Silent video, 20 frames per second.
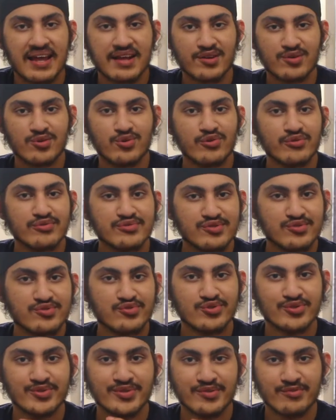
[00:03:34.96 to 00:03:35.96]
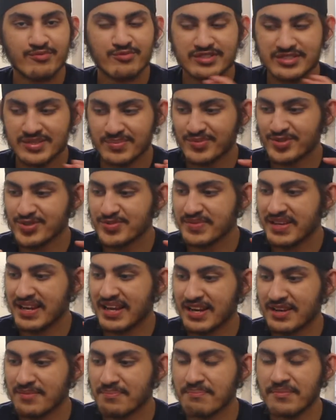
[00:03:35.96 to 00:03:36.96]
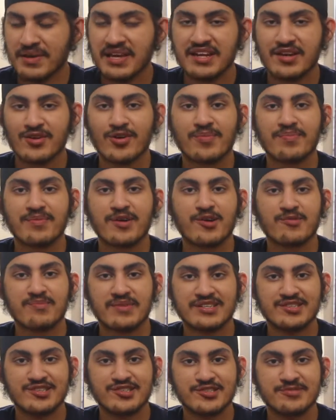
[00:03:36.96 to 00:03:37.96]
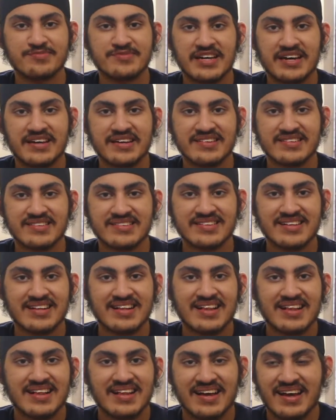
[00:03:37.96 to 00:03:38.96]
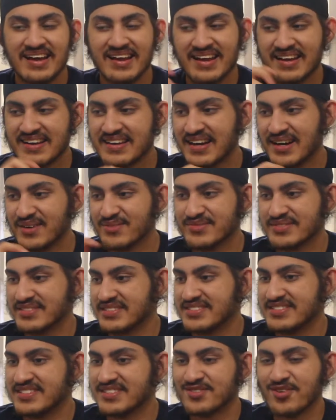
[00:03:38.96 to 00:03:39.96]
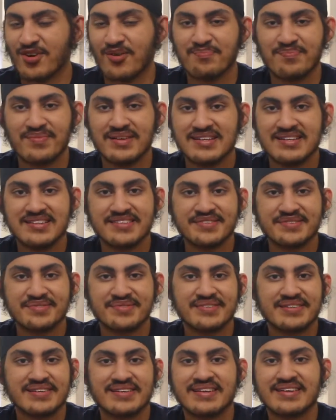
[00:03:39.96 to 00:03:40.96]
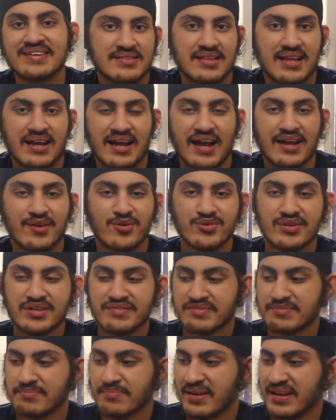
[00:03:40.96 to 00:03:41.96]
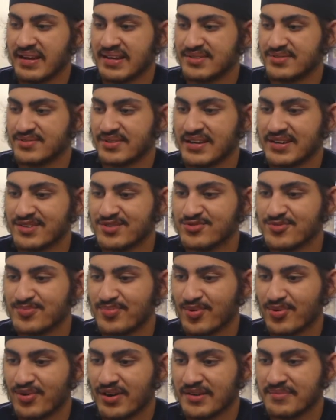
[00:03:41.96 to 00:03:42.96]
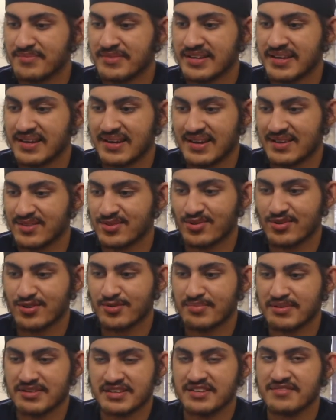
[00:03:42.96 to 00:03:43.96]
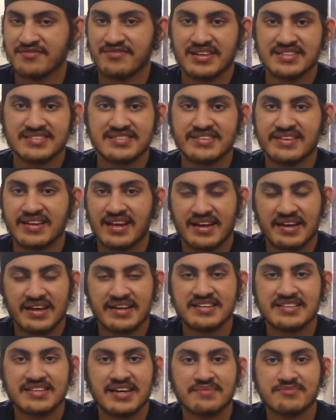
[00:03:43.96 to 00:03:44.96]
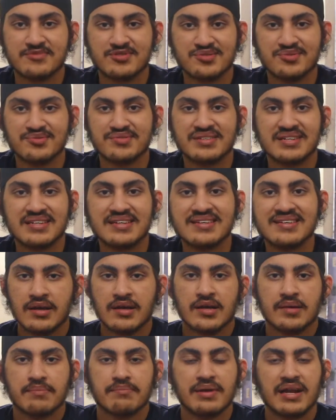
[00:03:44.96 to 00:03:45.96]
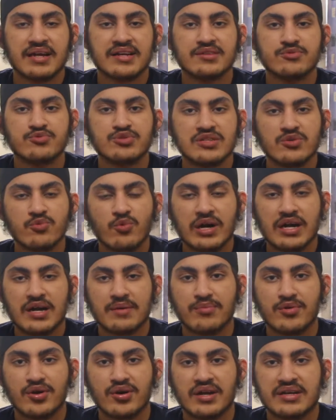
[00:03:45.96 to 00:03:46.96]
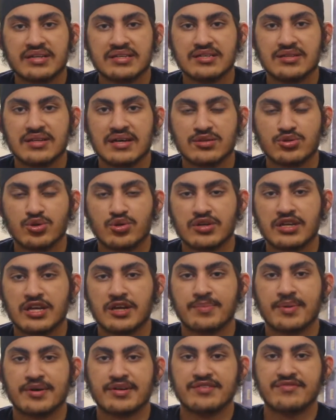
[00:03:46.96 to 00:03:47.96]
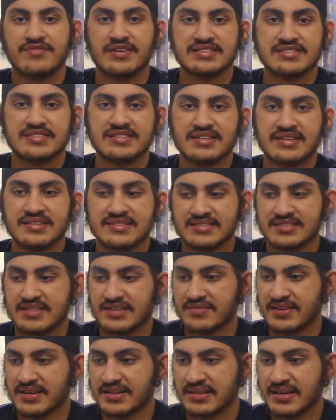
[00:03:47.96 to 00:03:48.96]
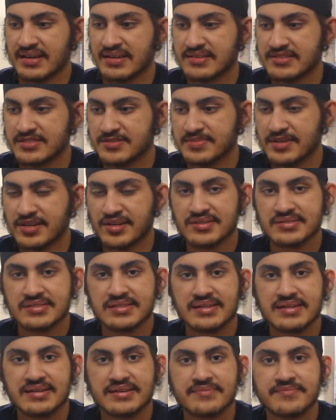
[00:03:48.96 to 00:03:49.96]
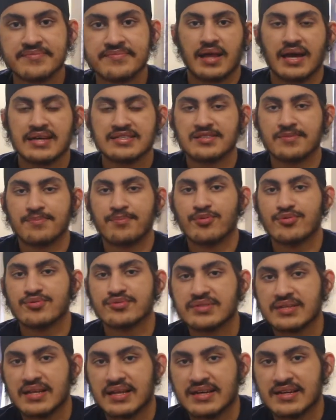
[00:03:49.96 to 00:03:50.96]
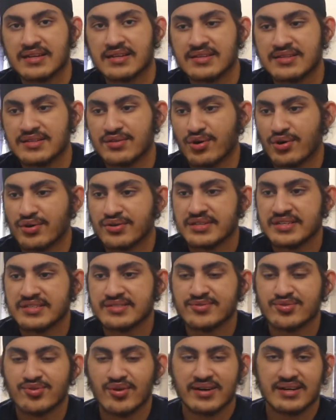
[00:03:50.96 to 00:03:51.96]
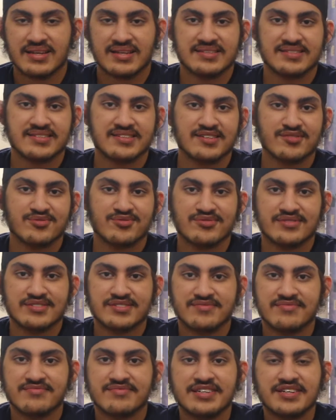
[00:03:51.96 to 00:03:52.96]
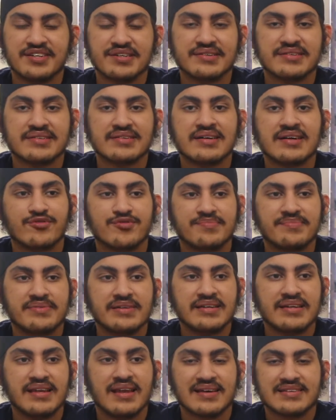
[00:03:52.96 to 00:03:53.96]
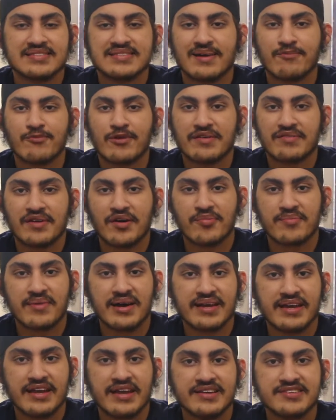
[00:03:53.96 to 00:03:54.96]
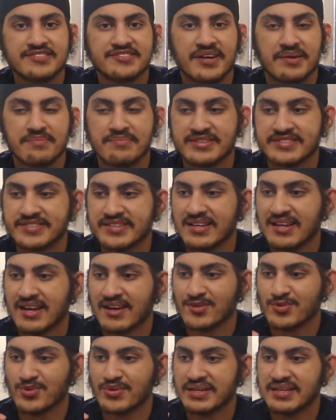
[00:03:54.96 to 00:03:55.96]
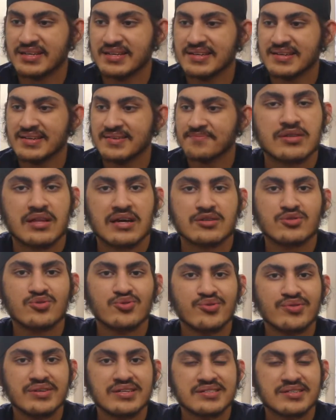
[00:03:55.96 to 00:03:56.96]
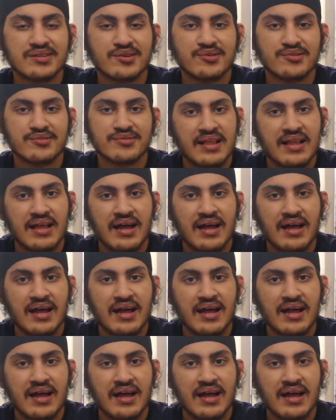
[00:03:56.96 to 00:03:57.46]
and like those two were supposed to be like the main topic of my YouTube channel. And like now it's just completely different. Like I don't even plan to like do programming and like talk about investing like anytime soon. But like the reason why I'm not actually like talking about investing and stuff like that is because like I suppose like the audience who are listening to this video would be like somewhere around my age. I'm basically like 20. Like 2 years ago,